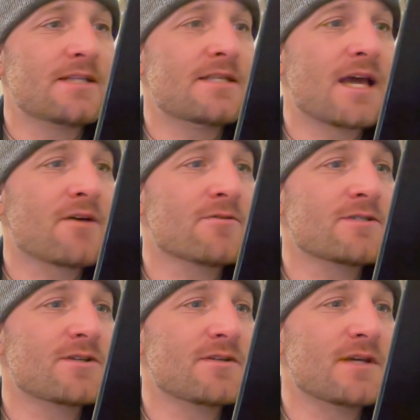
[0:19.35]
down
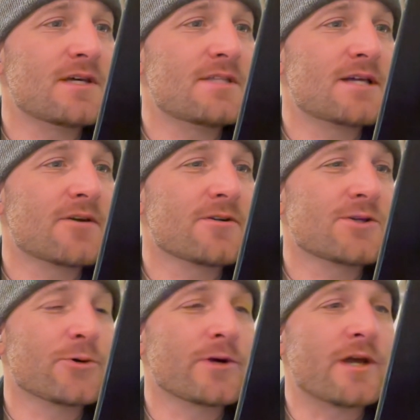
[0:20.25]
to the
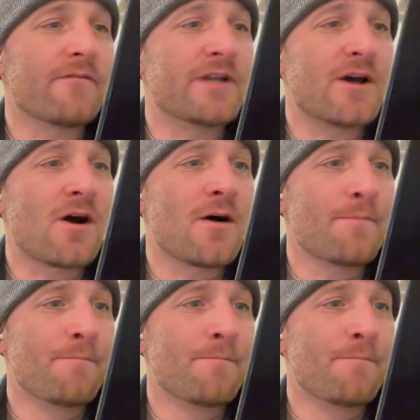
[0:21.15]
territory of Edom,